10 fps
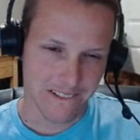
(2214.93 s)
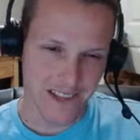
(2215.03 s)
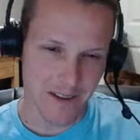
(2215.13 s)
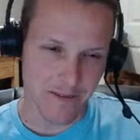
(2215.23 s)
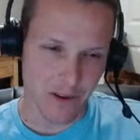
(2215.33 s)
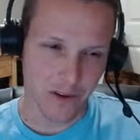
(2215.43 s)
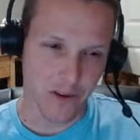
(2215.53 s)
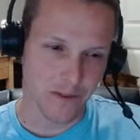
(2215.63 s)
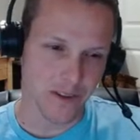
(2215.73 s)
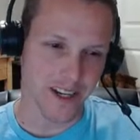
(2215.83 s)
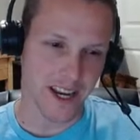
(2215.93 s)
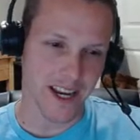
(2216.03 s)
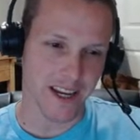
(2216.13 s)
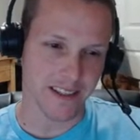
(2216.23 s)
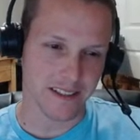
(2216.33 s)
And vertical for
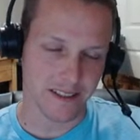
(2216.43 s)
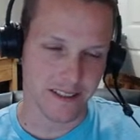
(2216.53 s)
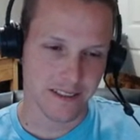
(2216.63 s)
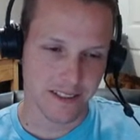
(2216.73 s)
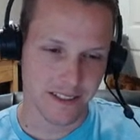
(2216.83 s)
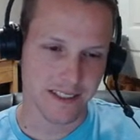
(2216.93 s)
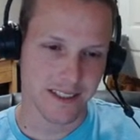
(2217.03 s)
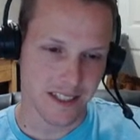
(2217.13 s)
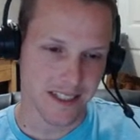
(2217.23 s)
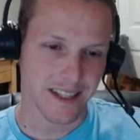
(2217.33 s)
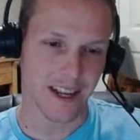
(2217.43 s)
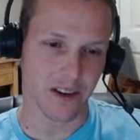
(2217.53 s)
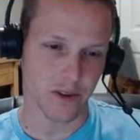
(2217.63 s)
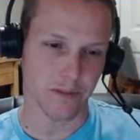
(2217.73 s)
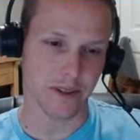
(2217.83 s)
days. Like,
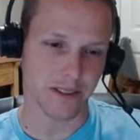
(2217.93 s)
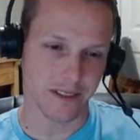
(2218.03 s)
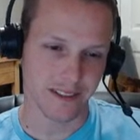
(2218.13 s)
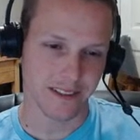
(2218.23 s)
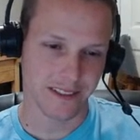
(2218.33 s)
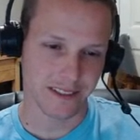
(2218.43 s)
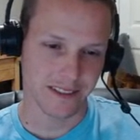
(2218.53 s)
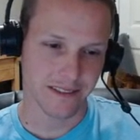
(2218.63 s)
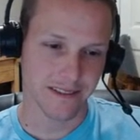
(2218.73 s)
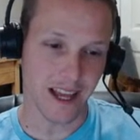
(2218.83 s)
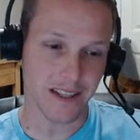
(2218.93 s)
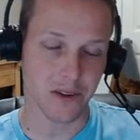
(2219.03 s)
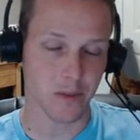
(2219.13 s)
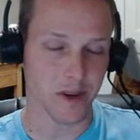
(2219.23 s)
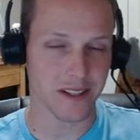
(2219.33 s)
yeah. That's
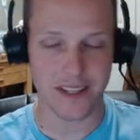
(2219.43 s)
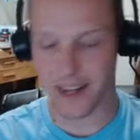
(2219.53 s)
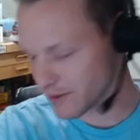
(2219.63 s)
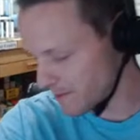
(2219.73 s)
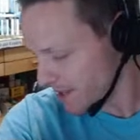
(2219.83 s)
going to be... See, that's what I'm